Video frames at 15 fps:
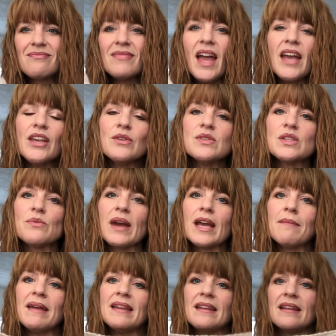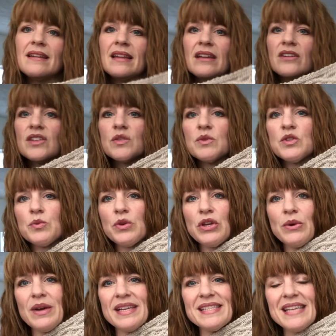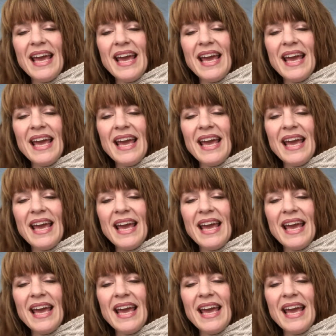I used the recommended needles, which were US